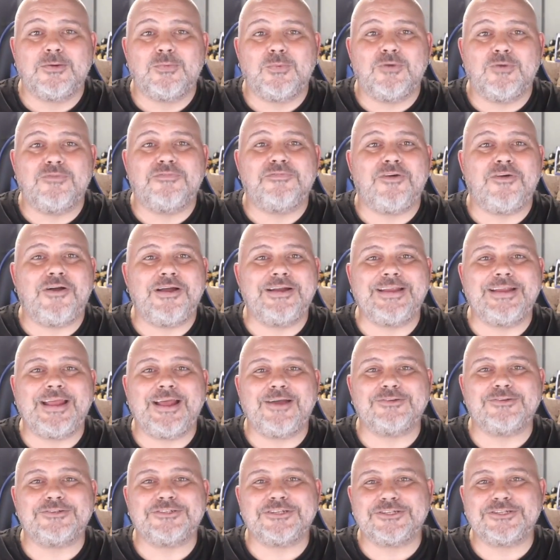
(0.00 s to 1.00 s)
will find
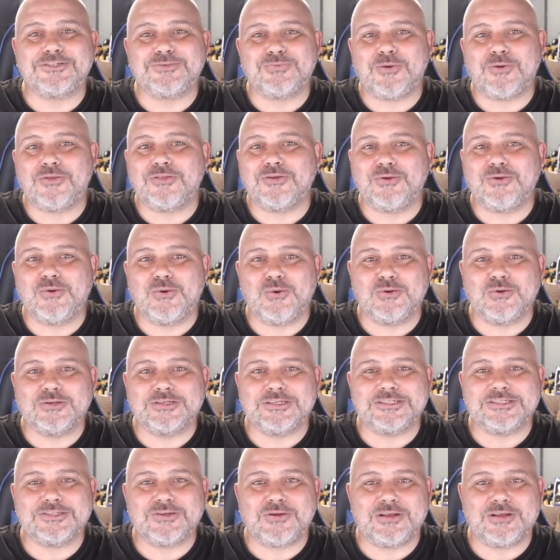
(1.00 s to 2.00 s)
out just what the court
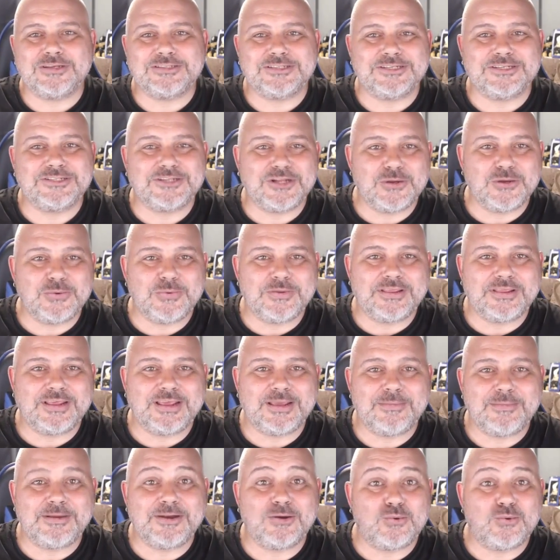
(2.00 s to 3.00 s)
decides to do with
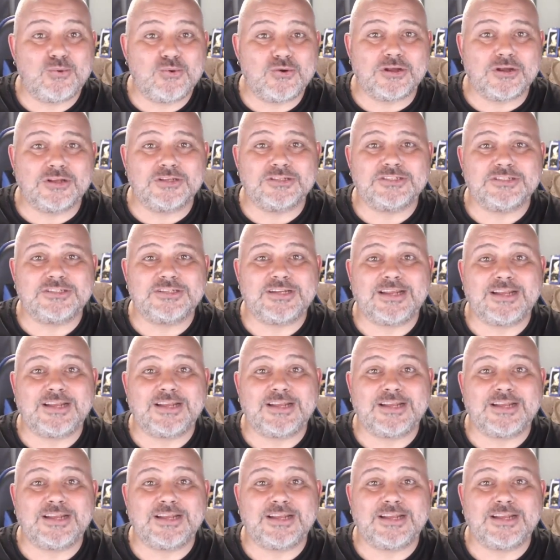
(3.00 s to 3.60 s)
him in August,